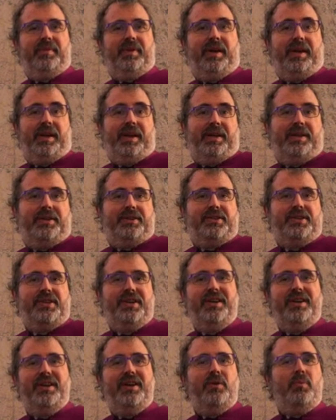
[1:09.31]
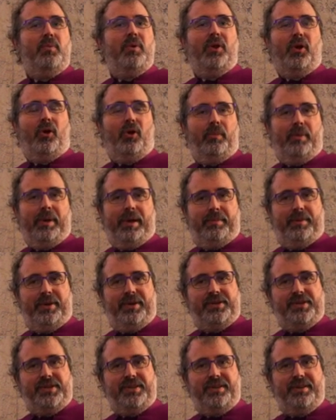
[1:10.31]
And as with all
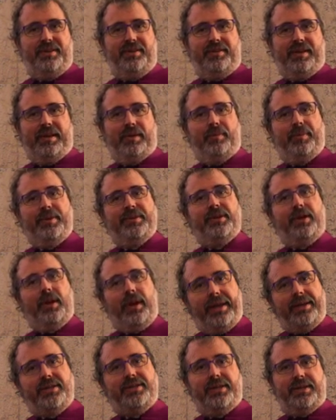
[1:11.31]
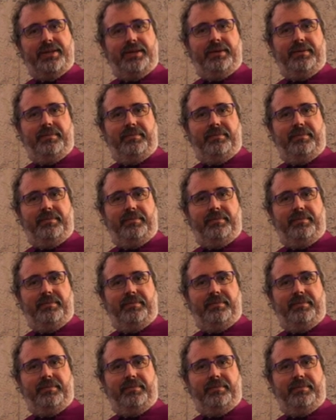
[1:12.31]
babies, they'll be delighted